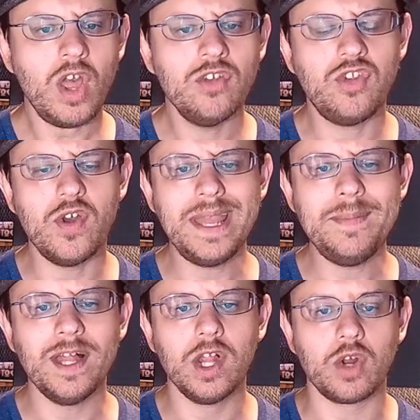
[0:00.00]
So their
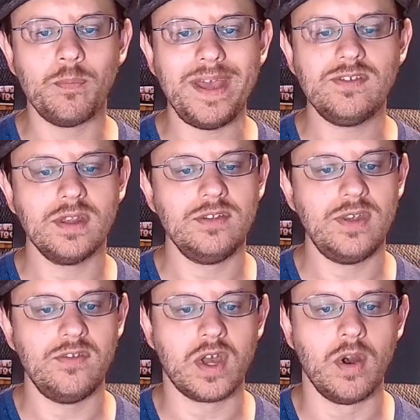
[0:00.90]
email alert basically
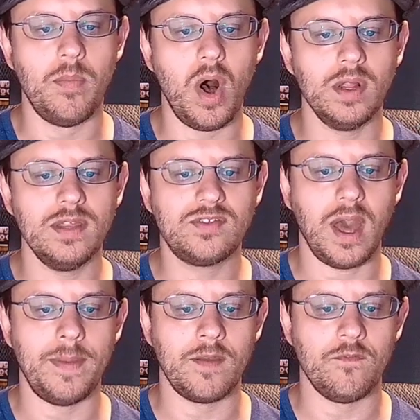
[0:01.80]
says the cabal is
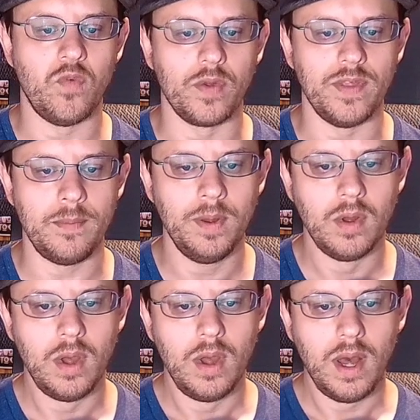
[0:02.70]
coming for them.
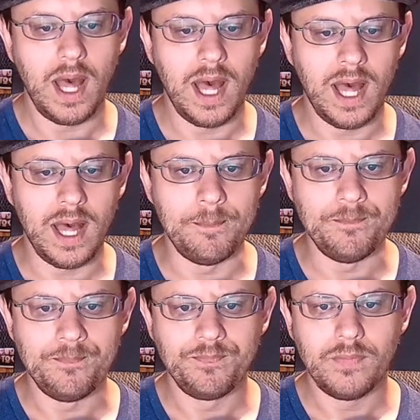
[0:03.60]

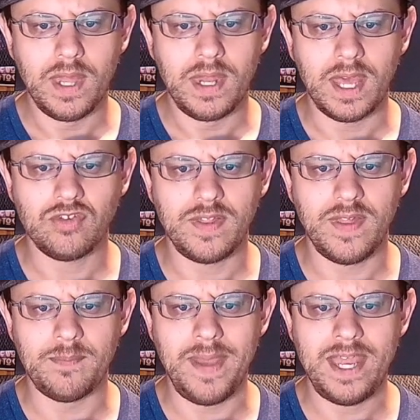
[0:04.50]
And actually,
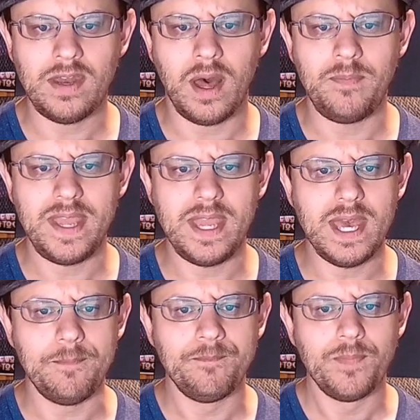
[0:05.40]
that may not be
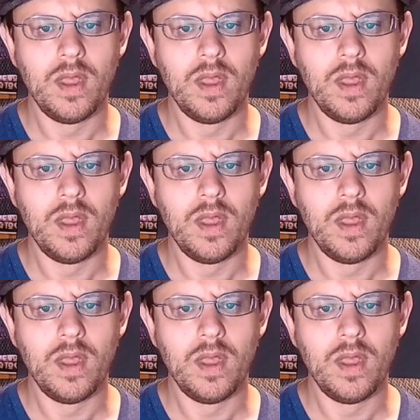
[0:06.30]
it.